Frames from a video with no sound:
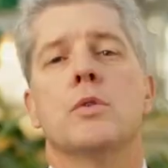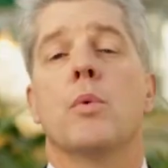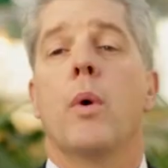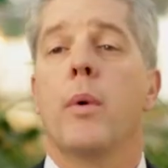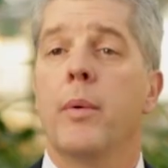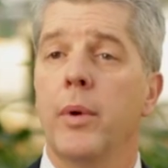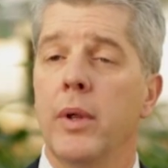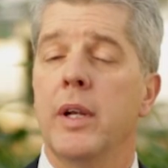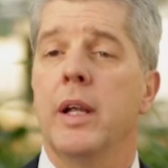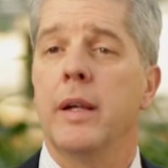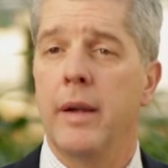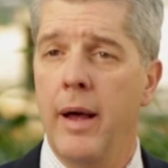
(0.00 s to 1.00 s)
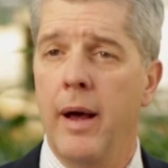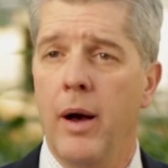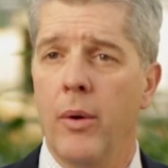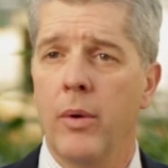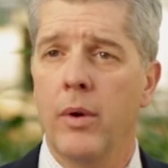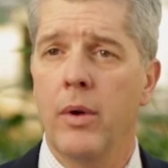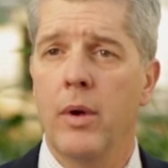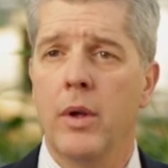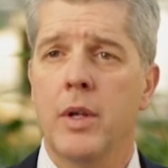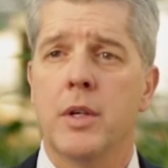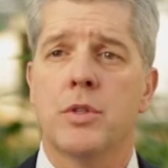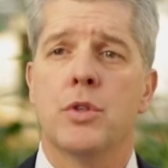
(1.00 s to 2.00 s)
So what we really need now
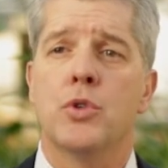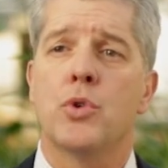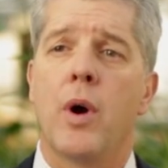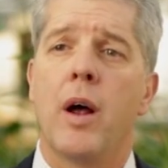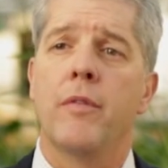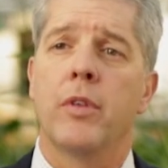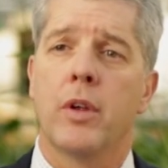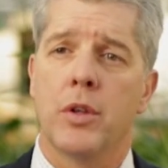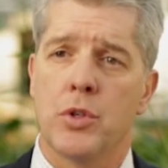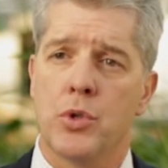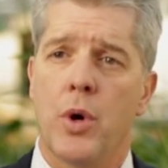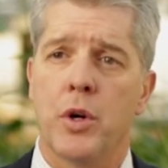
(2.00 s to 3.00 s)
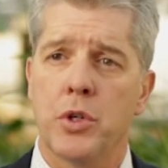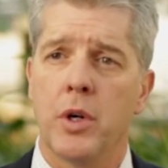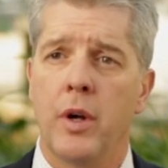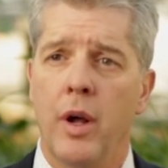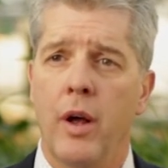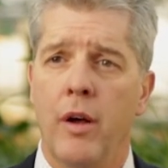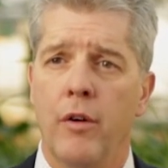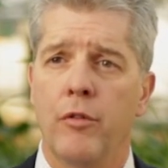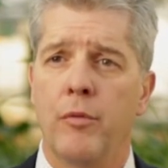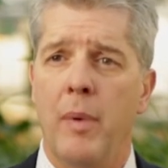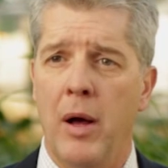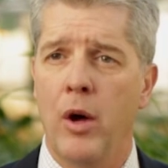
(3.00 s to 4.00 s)
is to drive the construction of
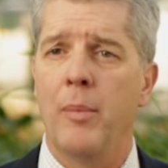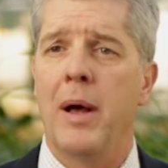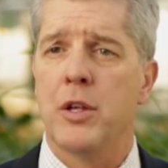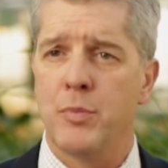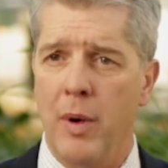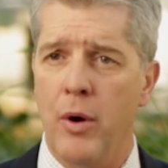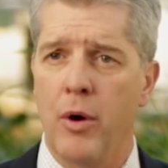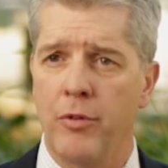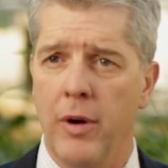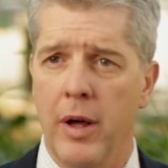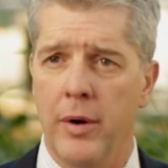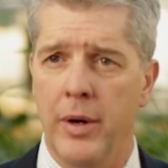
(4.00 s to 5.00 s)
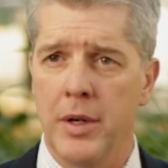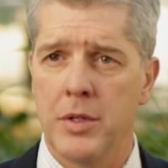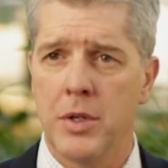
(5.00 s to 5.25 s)
biomass biorefineries.